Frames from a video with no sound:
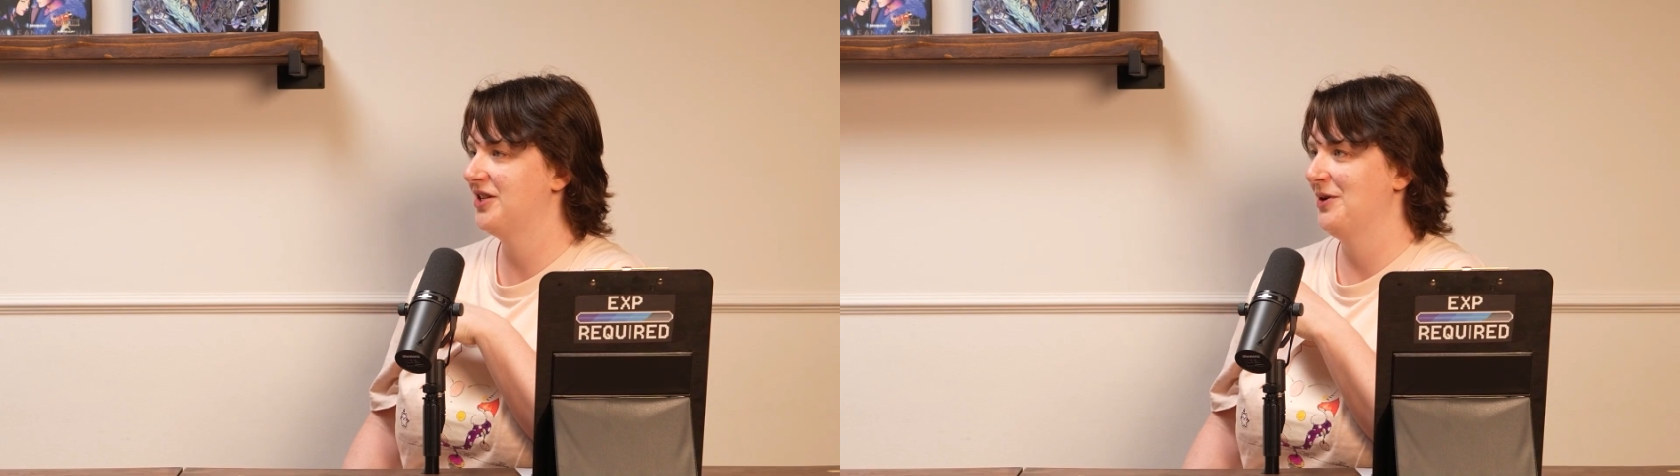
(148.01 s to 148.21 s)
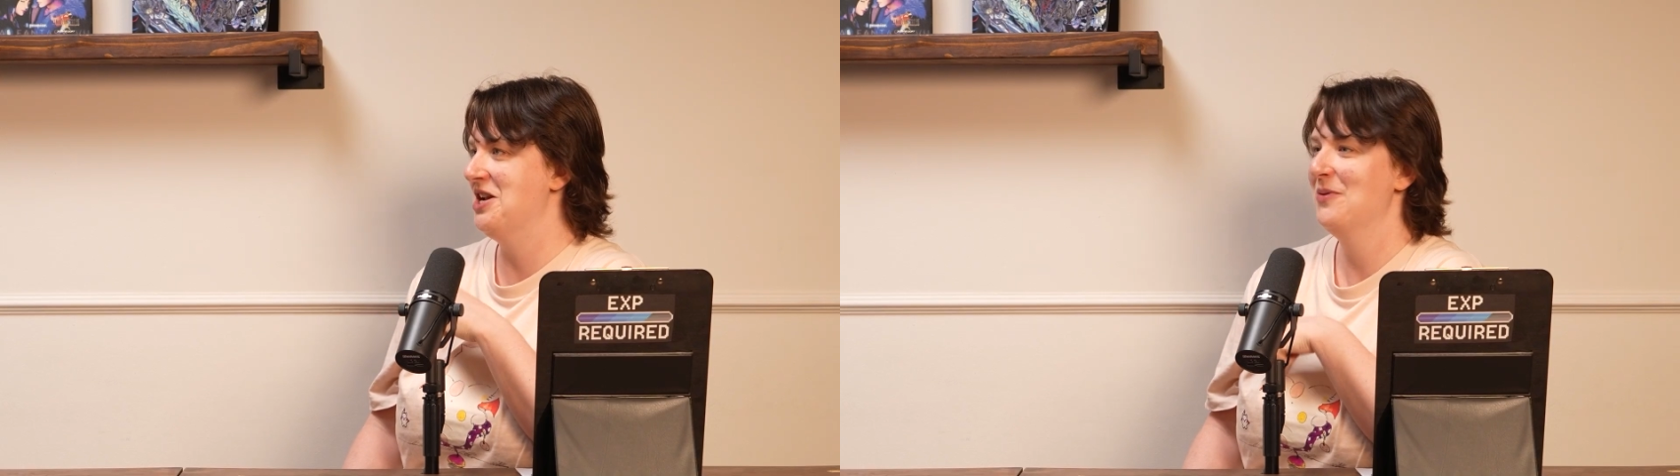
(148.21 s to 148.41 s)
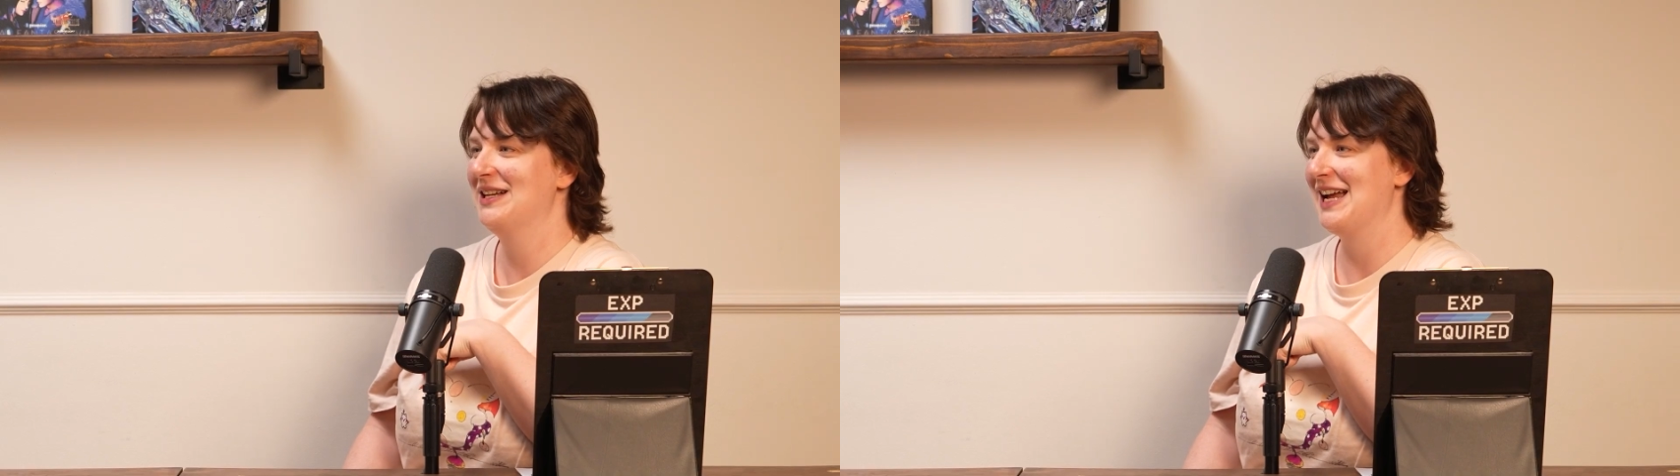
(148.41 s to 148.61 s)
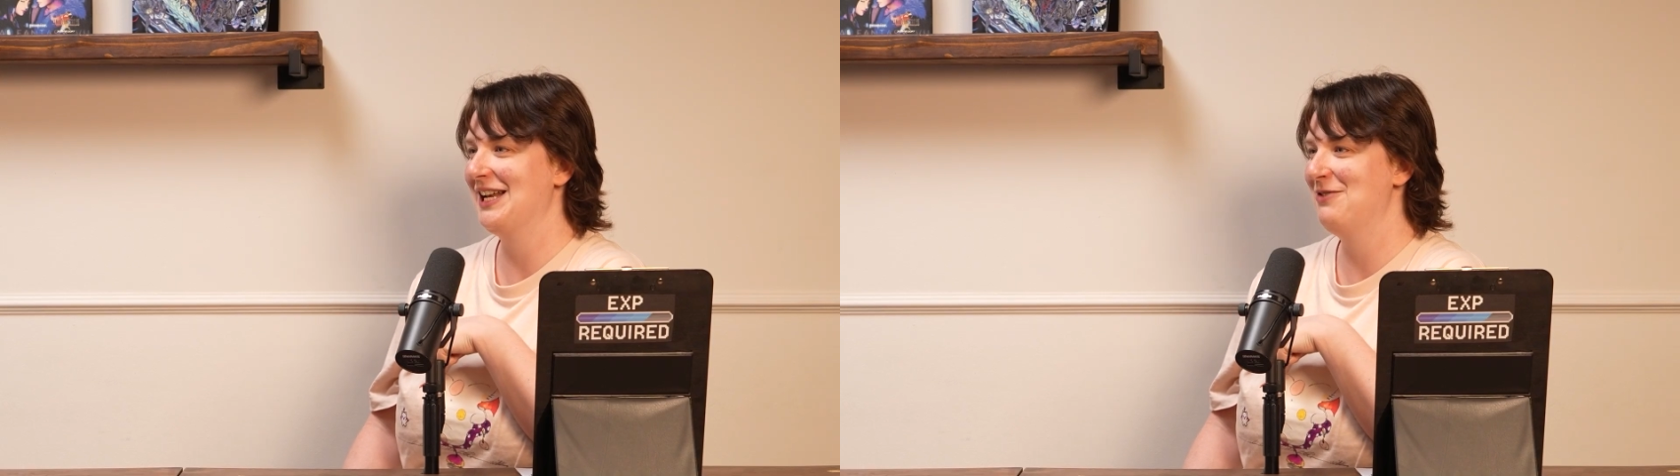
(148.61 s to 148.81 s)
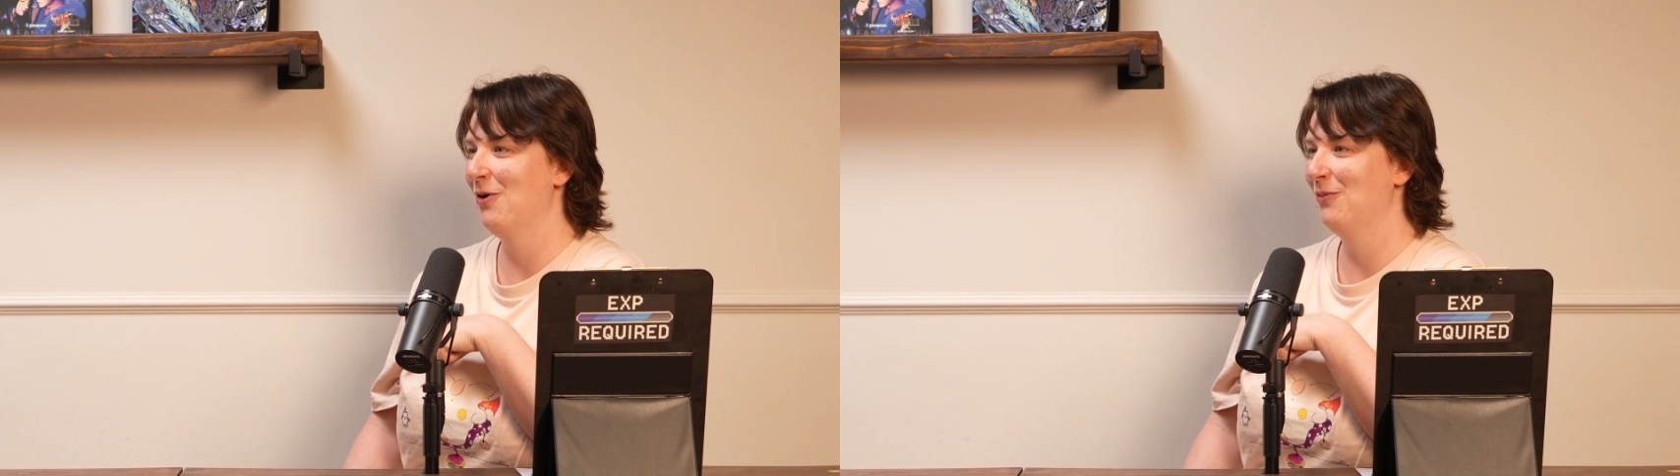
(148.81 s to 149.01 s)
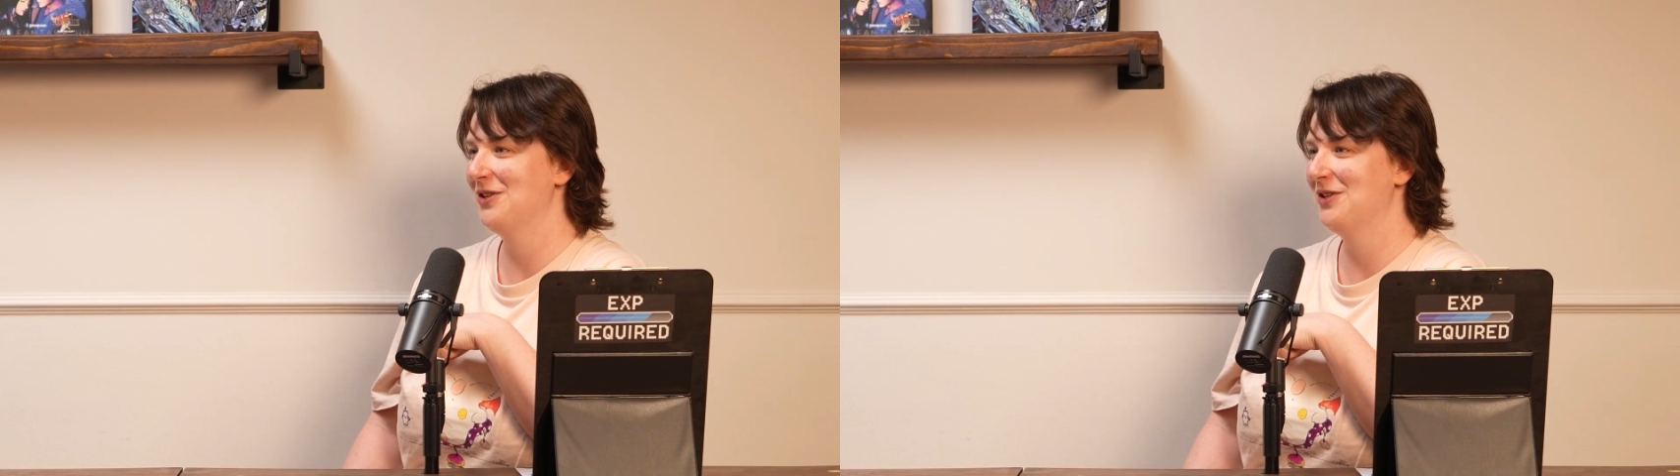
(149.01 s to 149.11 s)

so I knew exactly what was on.